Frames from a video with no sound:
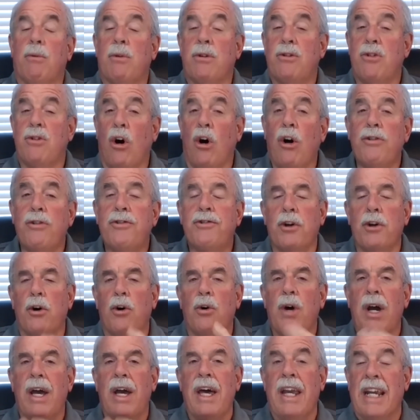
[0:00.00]

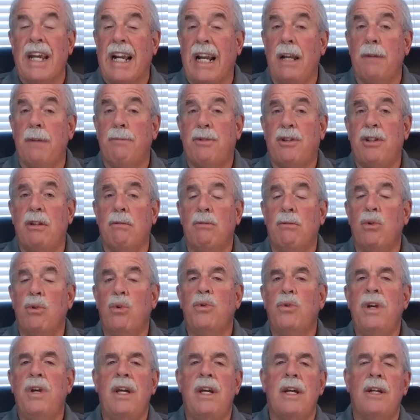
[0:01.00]
also an eclipse of the
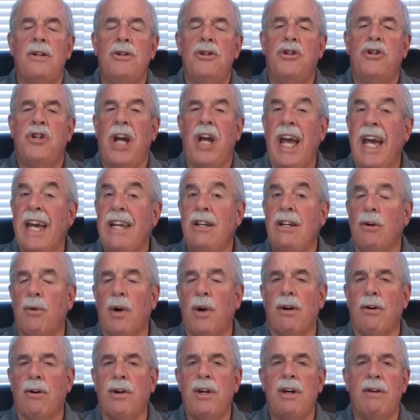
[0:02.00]
moon in
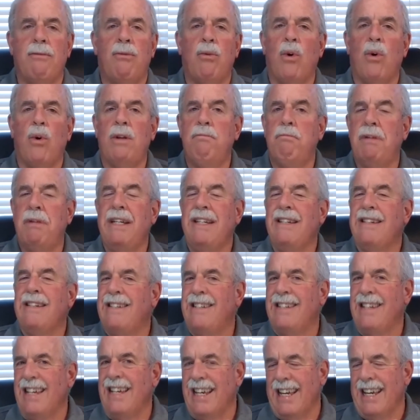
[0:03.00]
January of 1
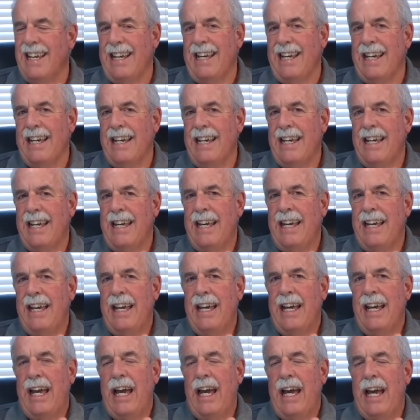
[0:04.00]
BC.
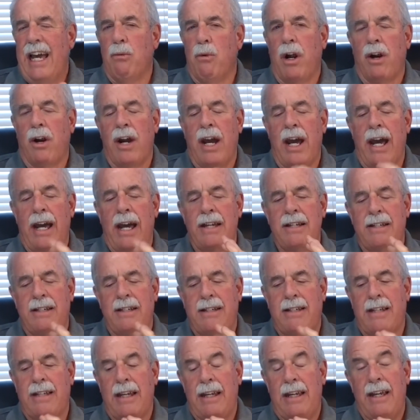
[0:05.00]
And
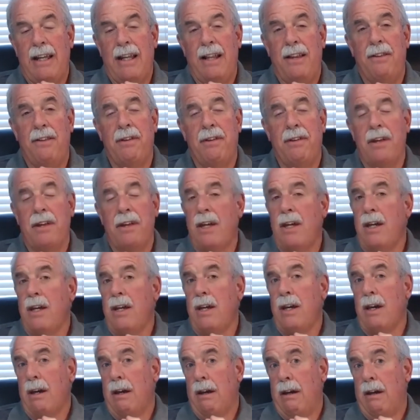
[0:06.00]
whereas
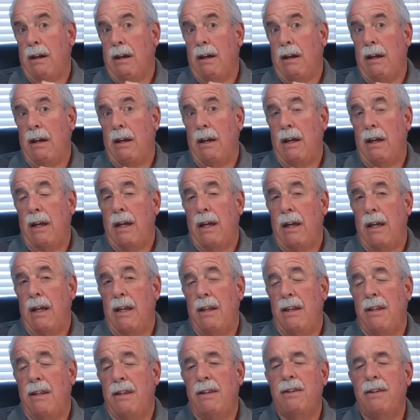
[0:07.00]

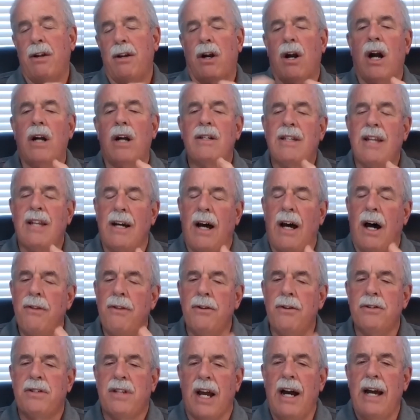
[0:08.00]
there are
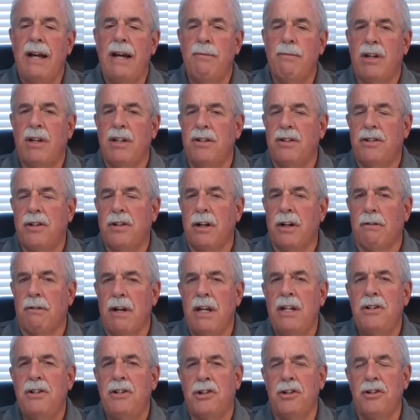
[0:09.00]
other time
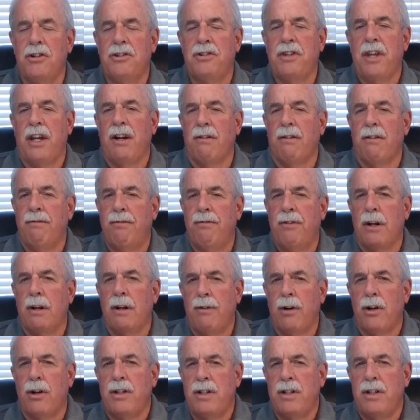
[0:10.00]
considerations that are very,
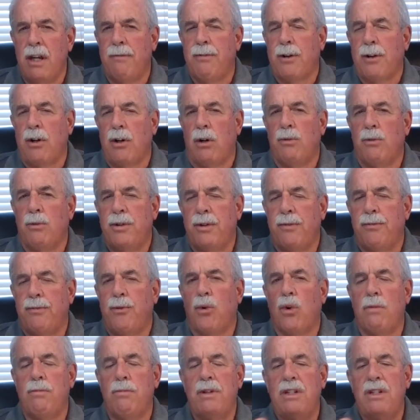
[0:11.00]
very difficult with the
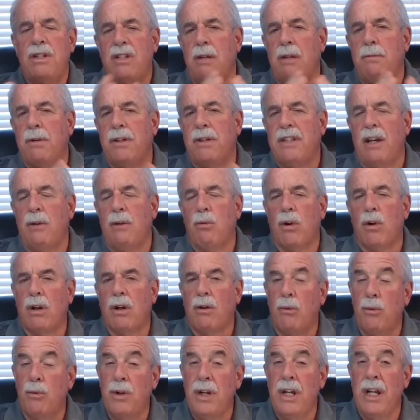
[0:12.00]
4 BC, but they work
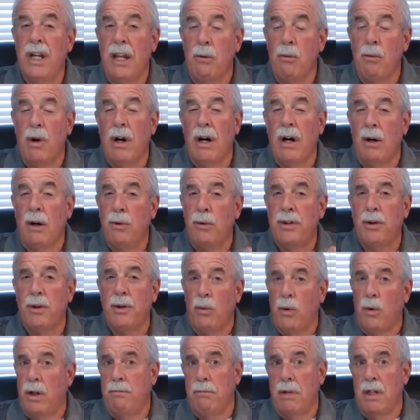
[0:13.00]
really well with the
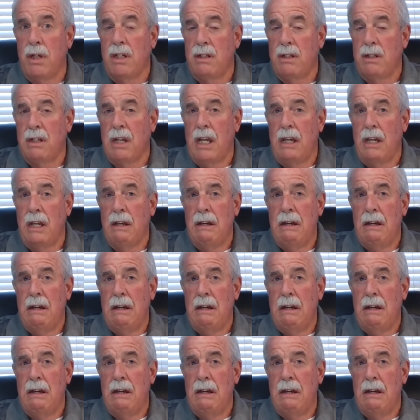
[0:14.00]
1 BC.